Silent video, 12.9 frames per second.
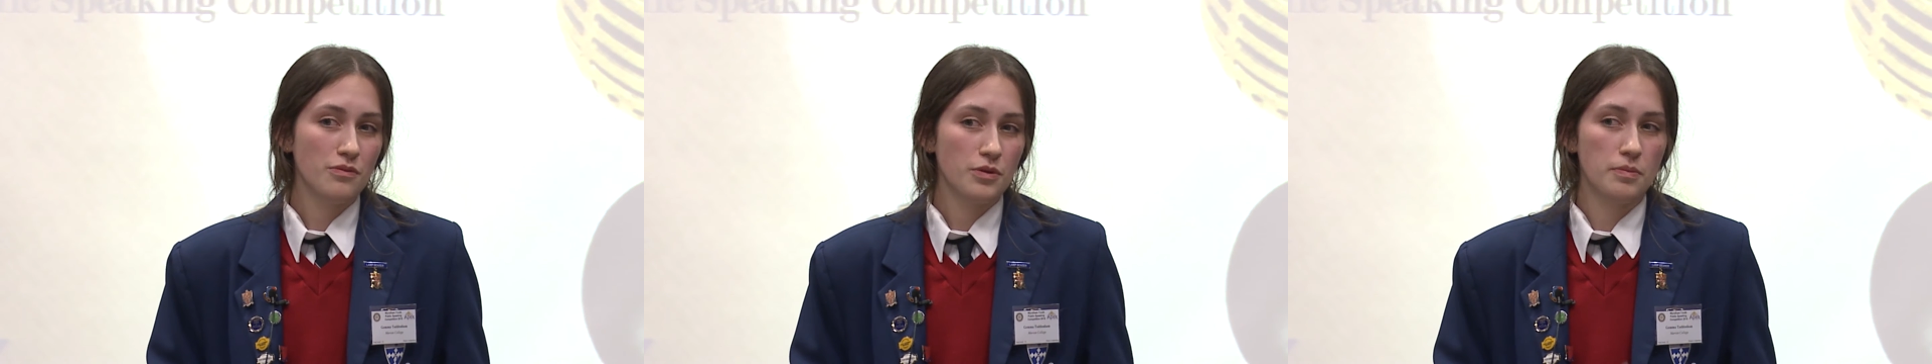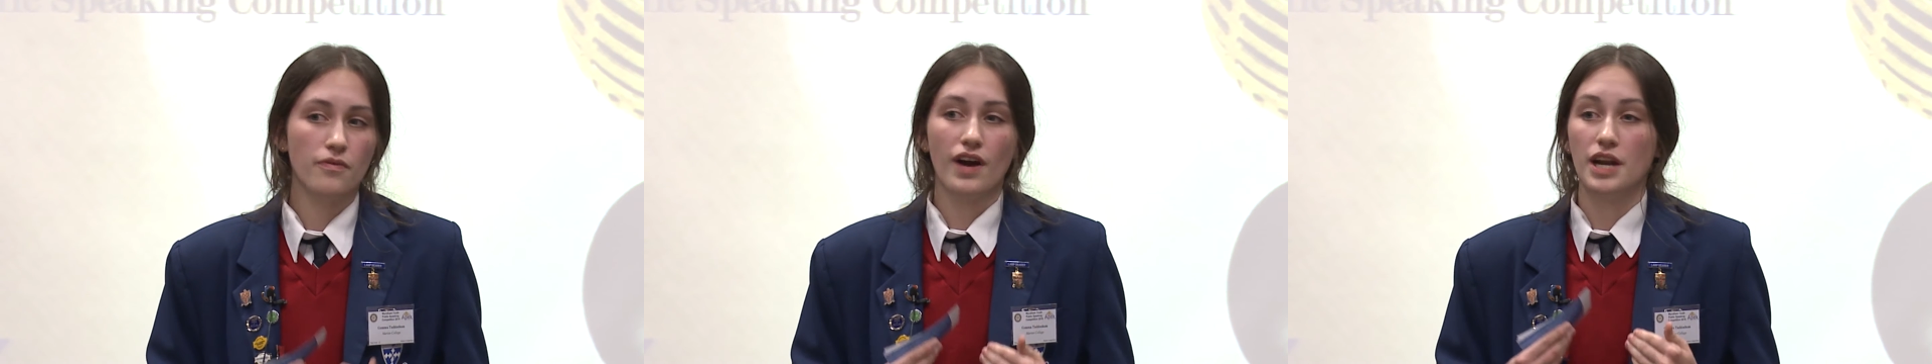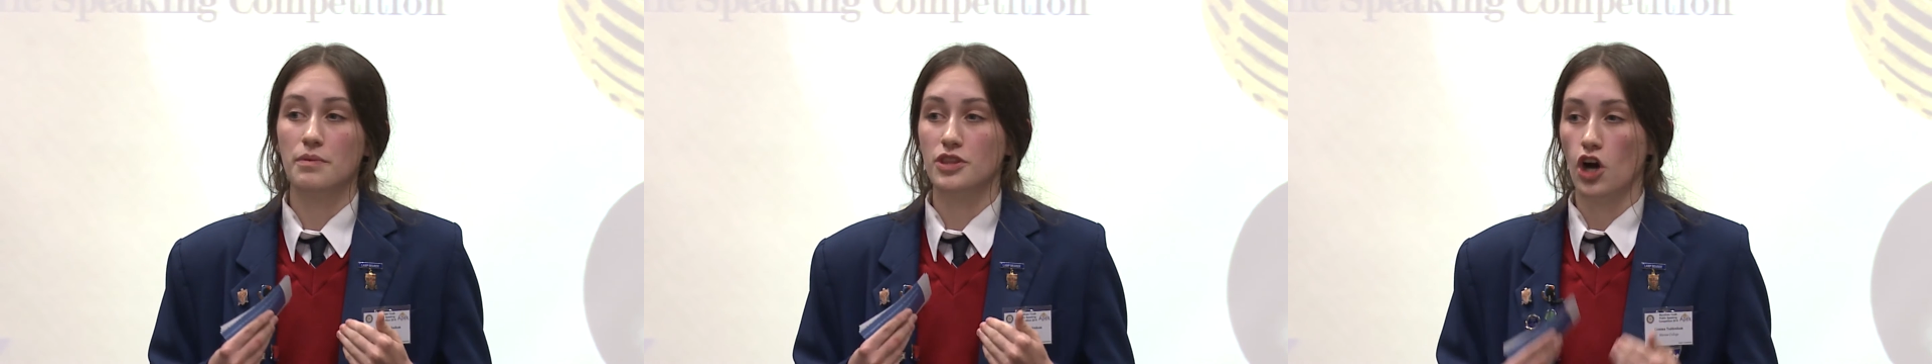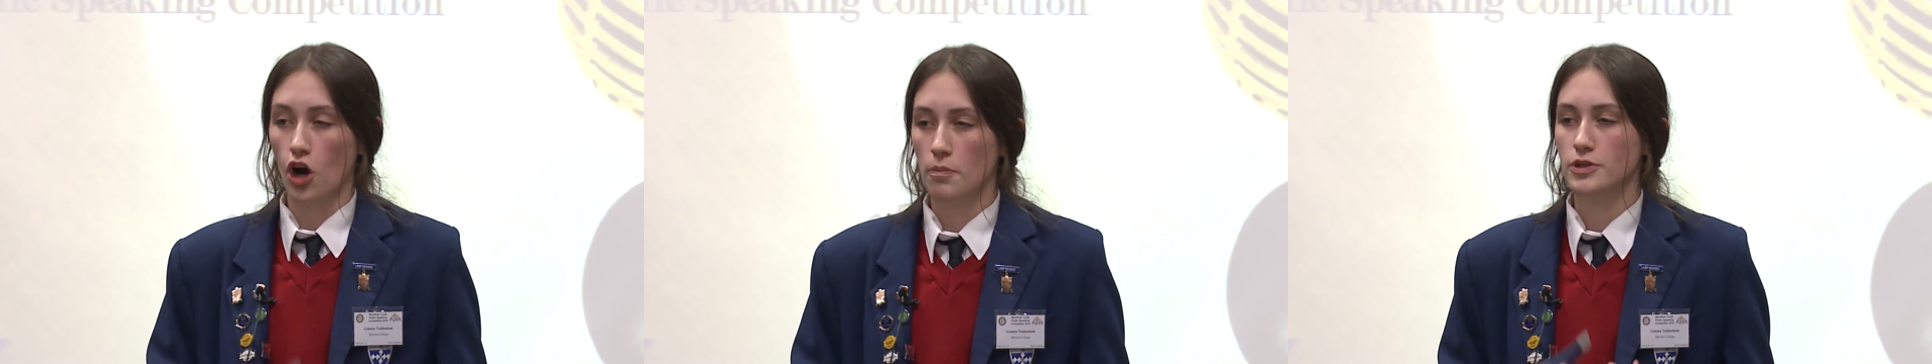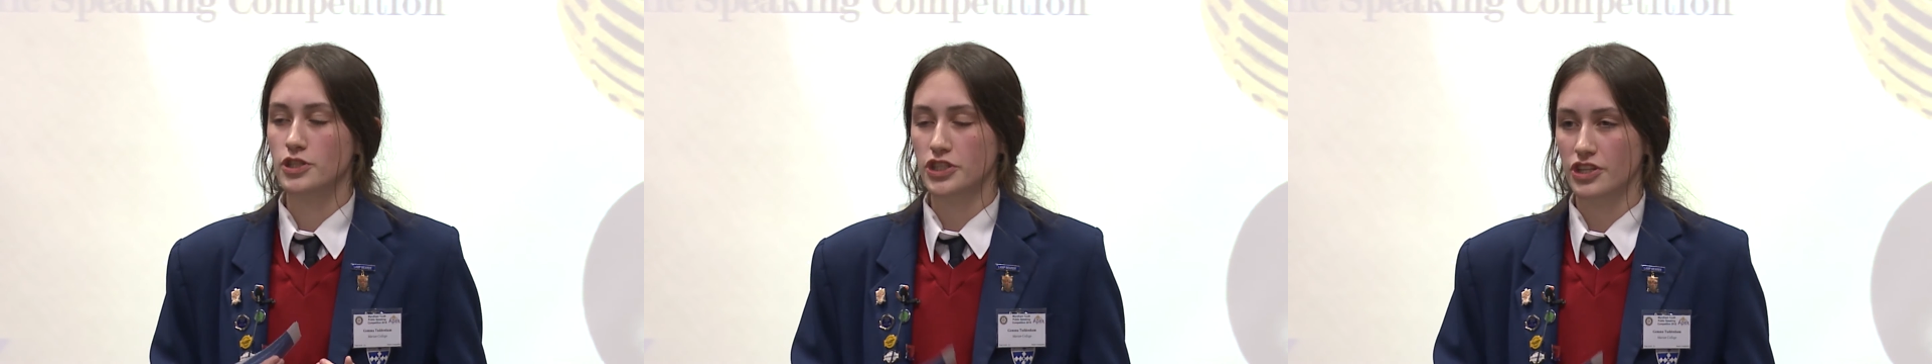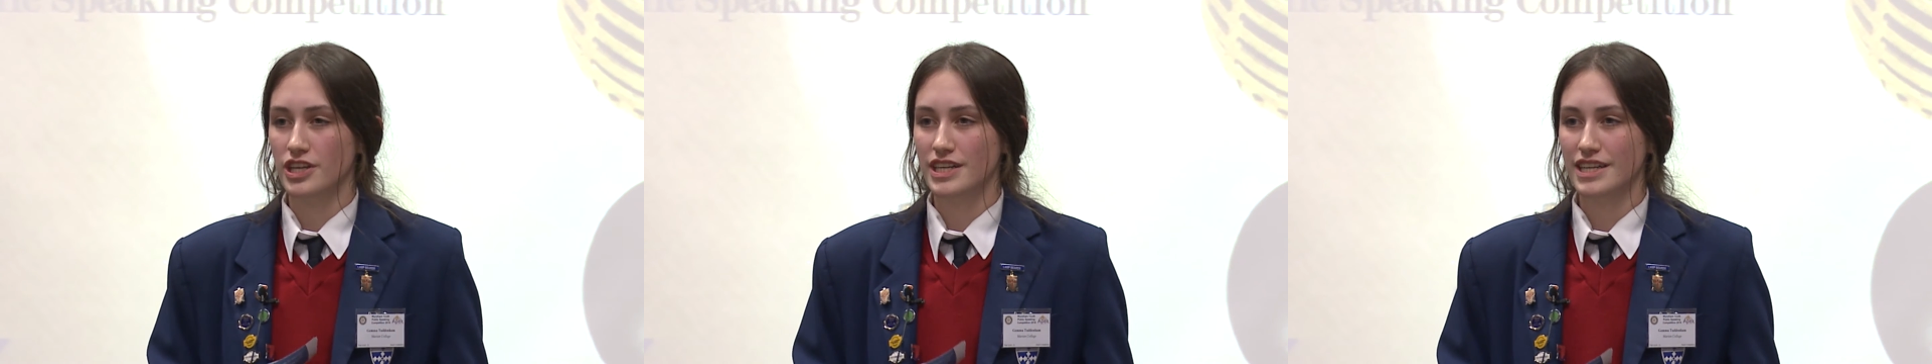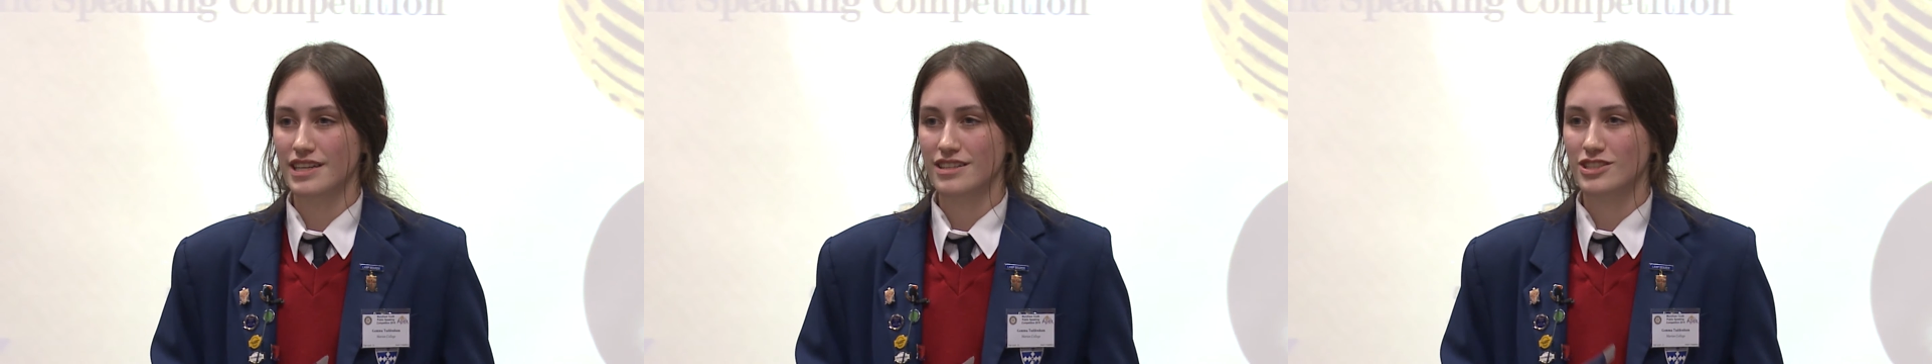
were provided with the opportunity